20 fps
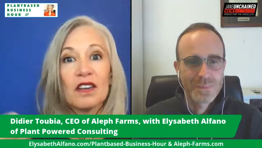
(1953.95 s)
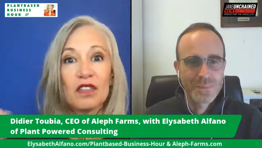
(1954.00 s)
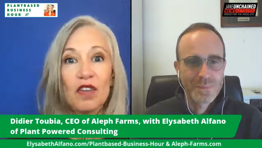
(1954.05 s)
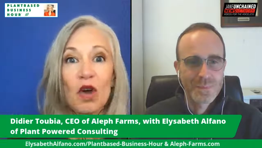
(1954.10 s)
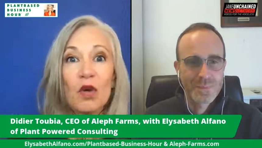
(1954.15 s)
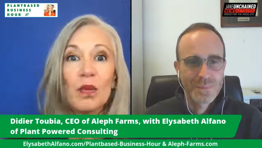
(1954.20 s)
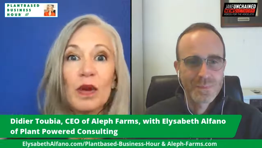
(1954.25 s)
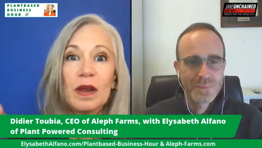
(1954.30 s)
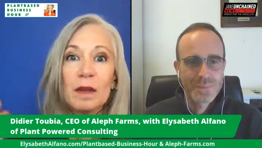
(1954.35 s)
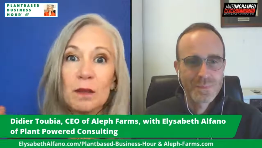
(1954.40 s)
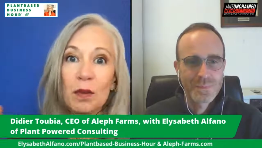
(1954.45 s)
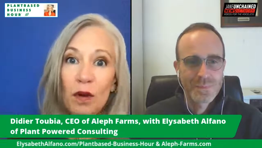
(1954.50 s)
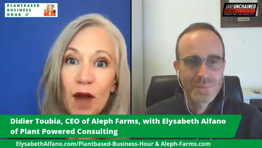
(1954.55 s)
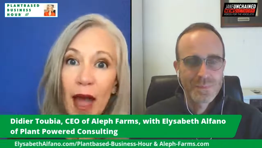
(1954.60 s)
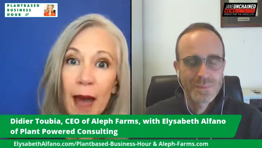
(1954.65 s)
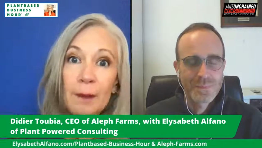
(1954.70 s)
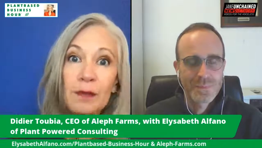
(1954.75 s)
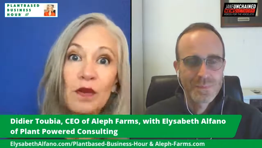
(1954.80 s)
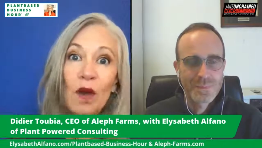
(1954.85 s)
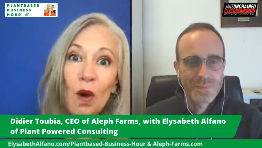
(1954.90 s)
Speaker 1: is already
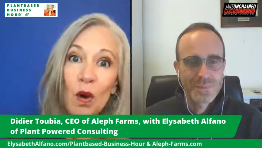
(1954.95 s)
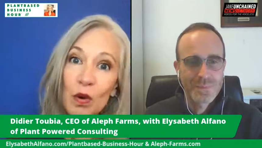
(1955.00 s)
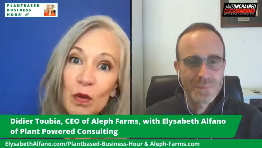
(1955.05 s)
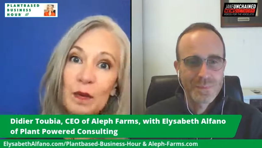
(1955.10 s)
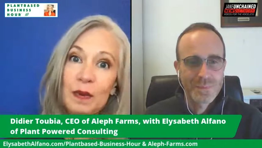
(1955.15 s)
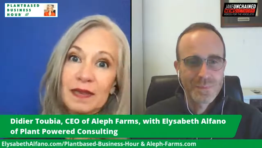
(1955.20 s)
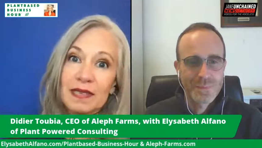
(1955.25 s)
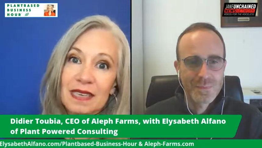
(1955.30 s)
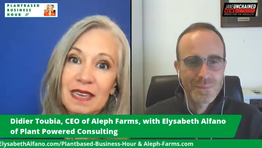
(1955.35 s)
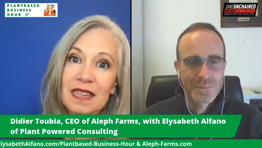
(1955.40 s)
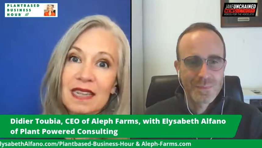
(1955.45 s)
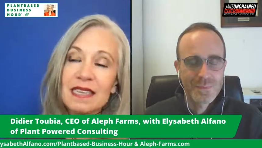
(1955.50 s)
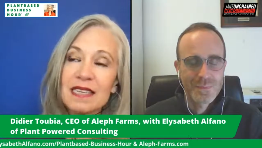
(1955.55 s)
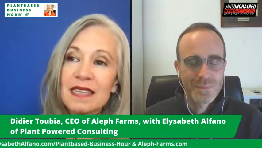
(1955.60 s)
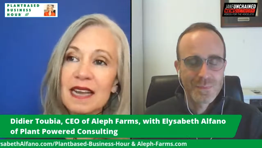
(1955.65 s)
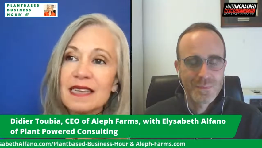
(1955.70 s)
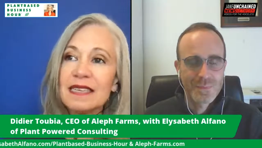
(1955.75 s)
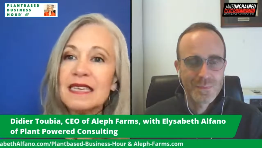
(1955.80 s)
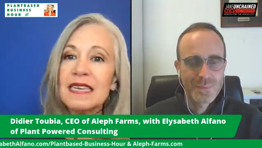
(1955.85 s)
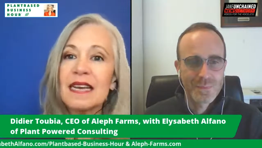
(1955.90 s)
perhaps open to this
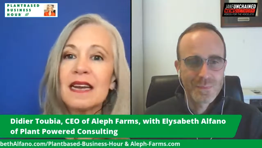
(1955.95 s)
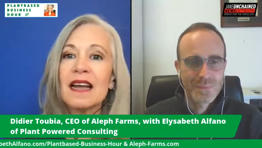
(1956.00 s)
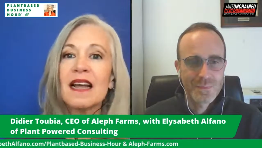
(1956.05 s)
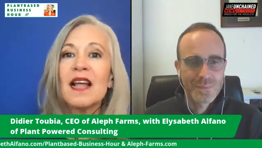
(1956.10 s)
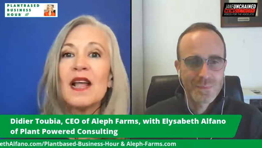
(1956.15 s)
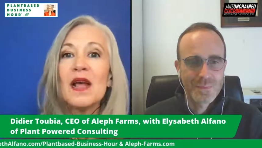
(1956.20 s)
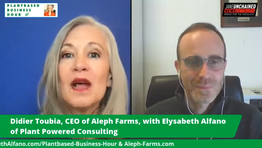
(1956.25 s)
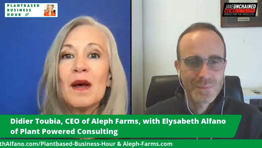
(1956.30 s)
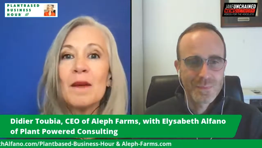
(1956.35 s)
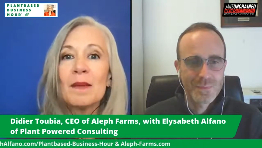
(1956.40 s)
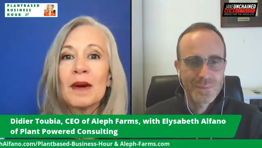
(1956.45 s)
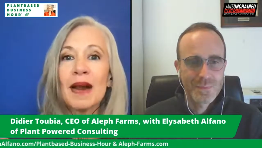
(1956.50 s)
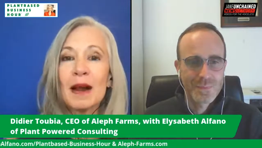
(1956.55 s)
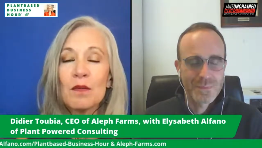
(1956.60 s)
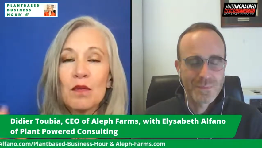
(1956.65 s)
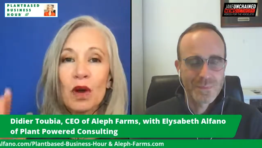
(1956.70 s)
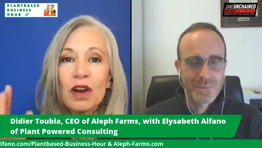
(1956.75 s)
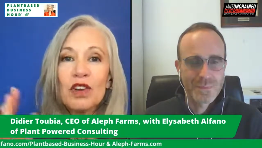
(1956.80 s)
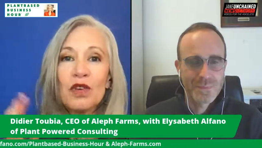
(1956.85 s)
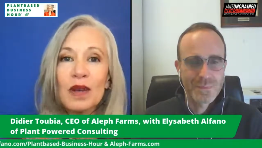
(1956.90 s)
idea. But I'm
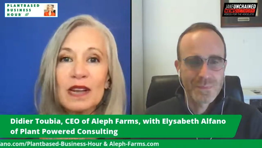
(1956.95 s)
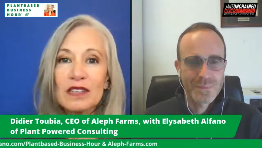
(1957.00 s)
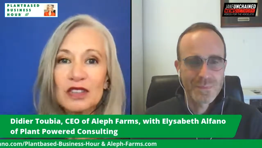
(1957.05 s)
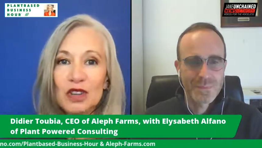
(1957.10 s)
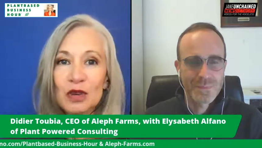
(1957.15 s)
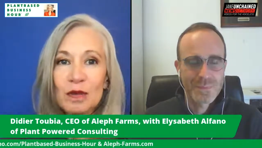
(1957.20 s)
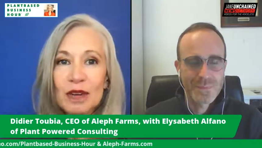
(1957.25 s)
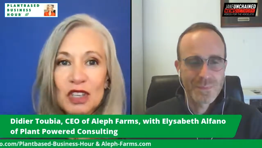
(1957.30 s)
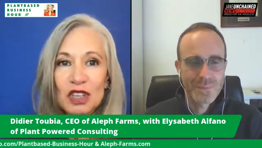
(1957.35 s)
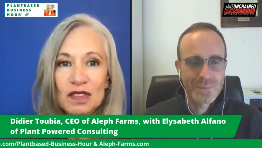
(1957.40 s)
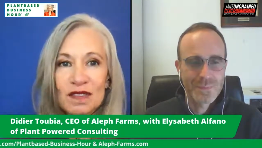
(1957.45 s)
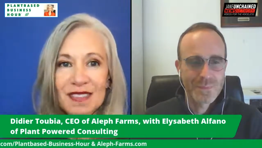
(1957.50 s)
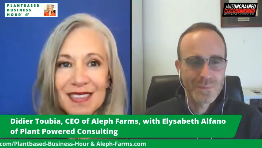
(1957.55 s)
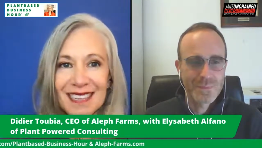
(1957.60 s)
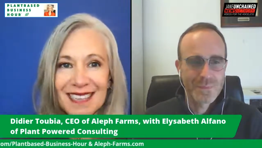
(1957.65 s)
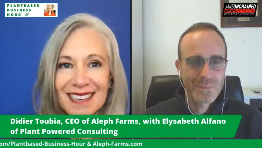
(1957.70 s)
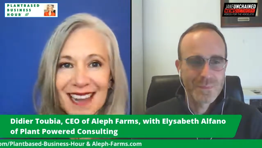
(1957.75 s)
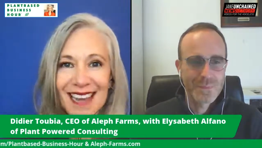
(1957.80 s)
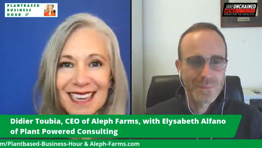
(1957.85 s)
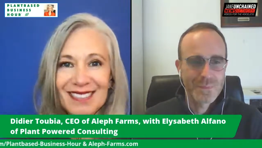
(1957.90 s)
wondering so much of
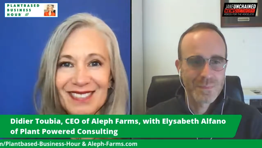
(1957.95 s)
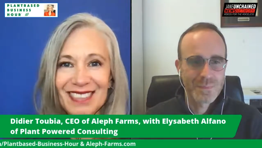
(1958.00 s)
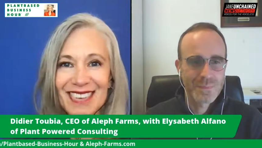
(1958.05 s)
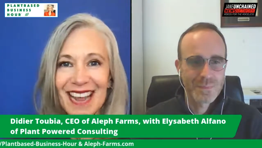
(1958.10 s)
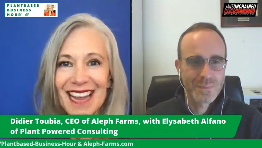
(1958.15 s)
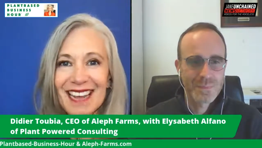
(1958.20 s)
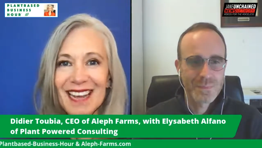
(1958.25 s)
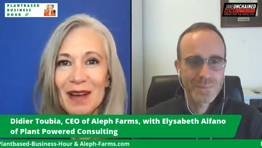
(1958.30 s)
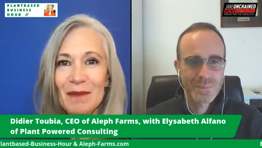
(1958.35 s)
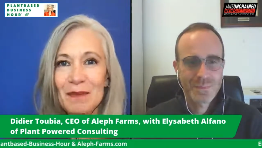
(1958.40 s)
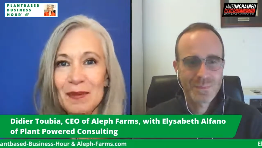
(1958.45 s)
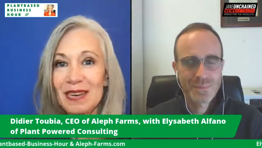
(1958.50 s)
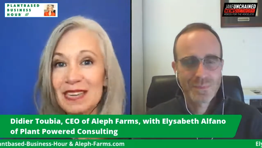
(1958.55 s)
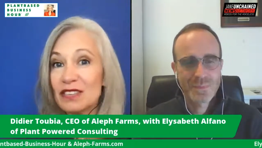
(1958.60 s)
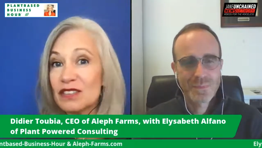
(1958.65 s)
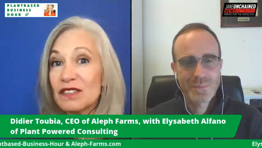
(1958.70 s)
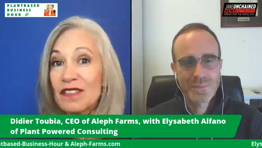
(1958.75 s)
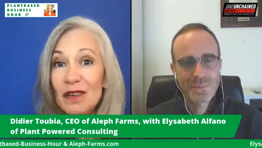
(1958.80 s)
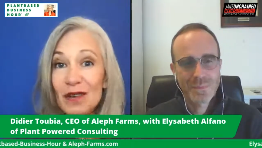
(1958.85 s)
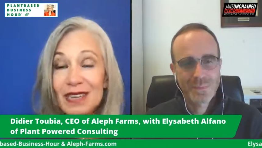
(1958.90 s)
these kind of tech
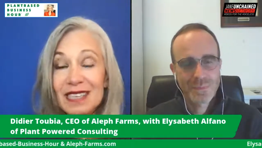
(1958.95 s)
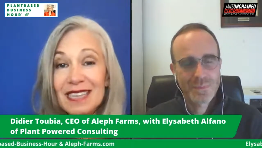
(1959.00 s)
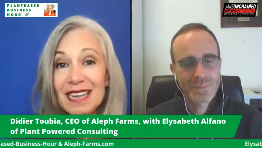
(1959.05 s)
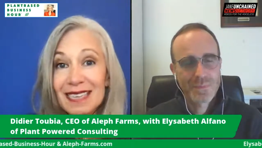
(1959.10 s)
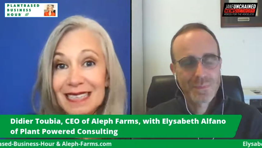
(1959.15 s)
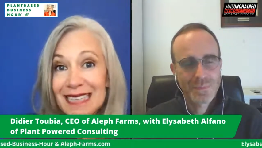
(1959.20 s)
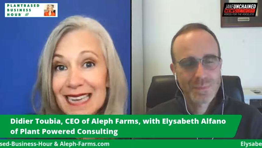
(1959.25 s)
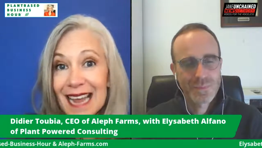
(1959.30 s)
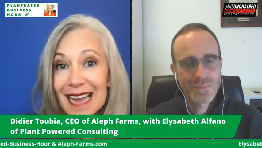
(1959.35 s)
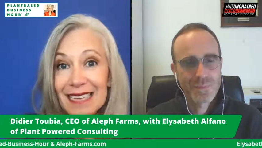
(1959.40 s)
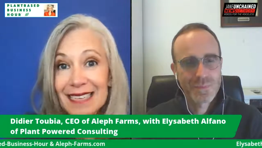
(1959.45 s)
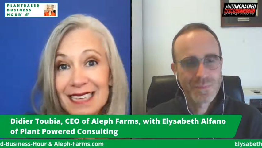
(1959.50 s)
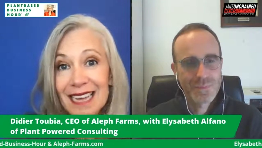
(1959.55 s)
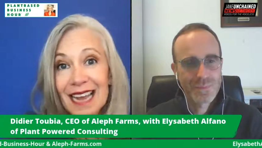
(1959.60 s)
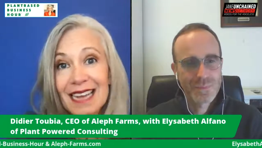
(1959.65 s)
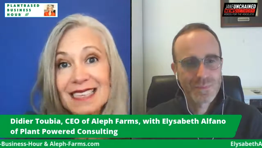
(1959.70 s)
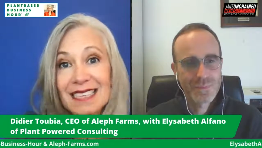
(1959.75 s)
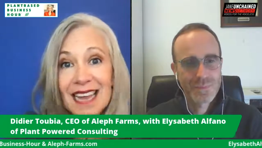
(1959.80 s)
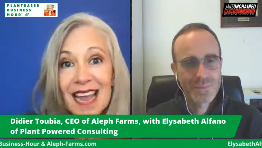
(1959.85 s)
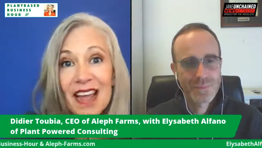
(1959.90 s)
companies focus on tech,
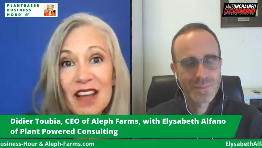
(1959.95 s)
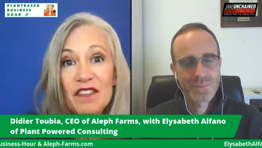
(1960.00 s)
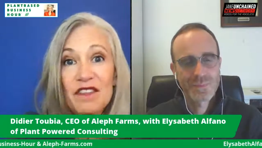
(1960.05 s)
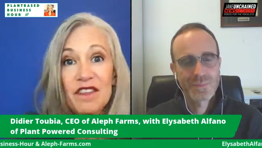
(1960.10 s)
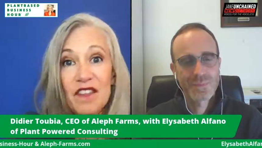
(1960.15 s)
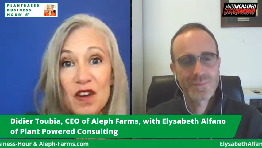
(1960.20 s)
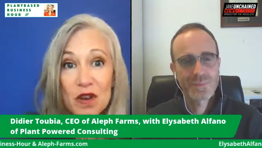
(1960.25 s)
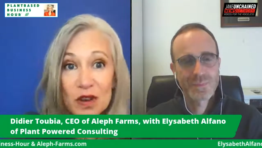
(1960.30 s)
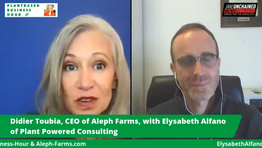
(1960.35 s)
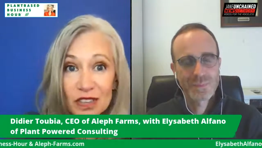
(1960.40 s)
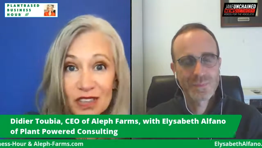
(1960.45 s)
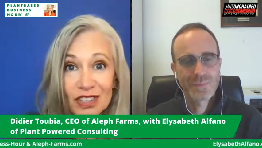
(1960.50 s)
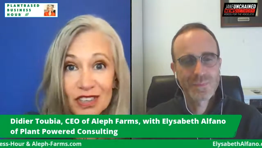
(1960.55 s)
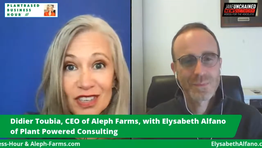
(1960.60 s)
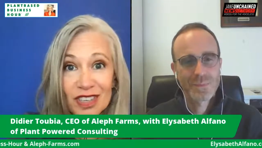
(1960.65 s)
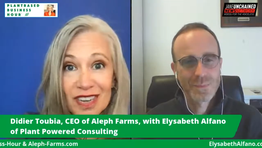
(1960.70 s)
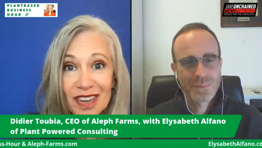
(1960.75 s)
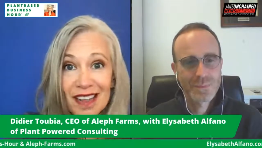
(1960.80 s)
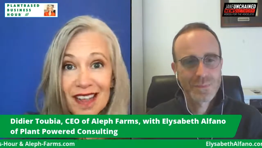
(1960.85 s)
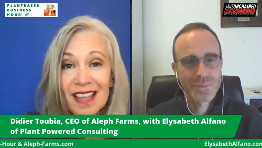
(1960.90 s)
tech, tech
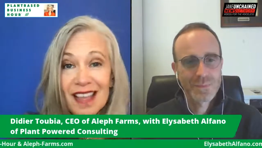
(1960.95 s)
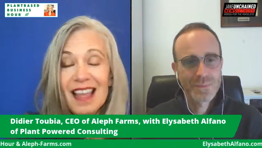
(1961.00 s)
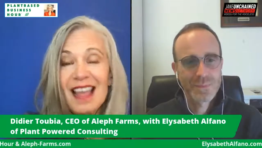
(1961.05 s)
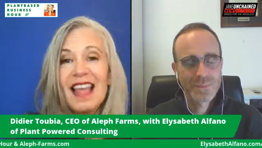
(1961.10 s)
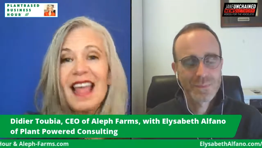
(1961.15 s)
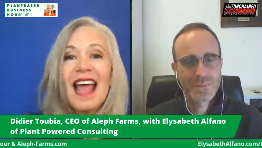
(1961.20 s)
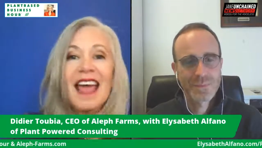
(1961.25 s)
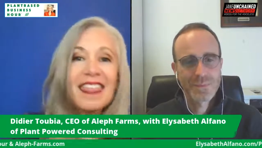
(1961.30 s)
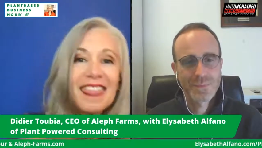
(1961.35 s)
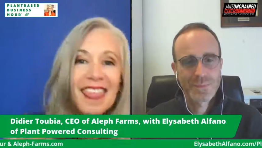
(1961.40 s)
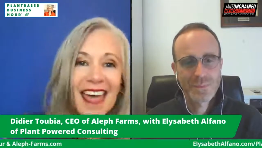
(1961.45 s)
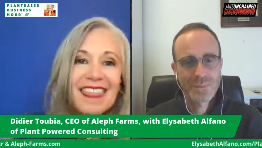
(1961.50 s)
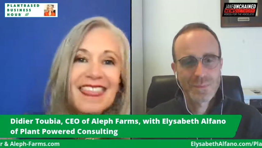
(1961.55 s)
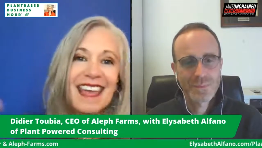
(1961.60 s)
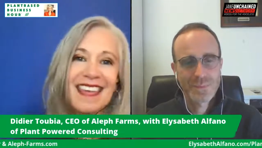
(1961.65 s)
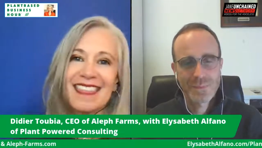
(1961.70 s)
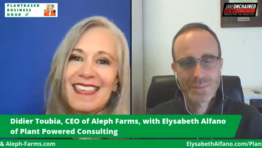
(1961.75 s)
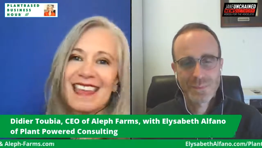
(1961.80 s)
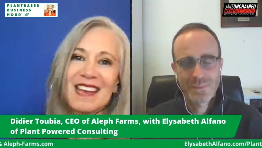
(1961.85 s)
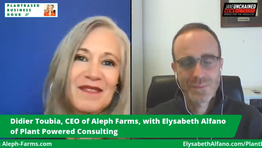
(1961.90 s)
first. And then
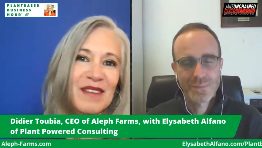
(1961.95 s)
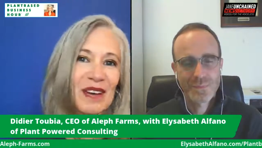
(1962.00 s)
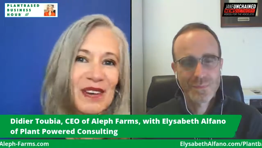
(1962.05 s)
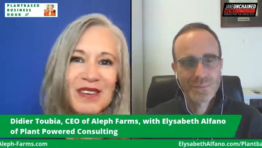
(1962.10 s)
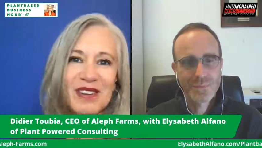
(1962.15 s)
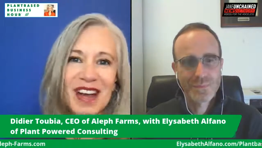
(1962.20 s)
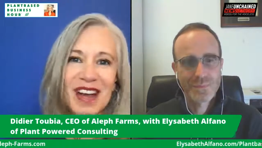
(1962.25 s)
they think about, oh